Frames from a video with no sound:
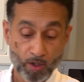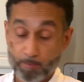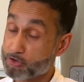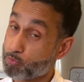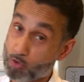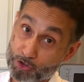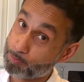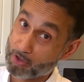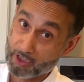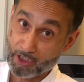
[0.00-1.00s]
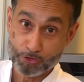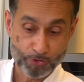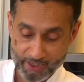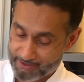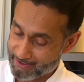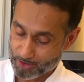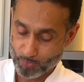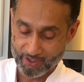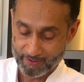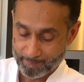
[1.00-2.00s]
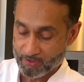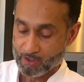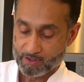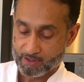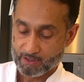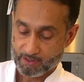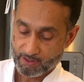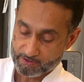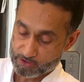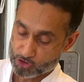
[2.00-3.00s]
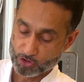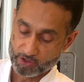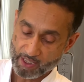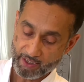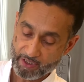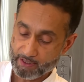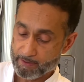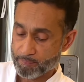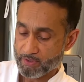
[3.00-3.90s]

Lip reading: But once you put it in, you can't take it away. Let's stir that in.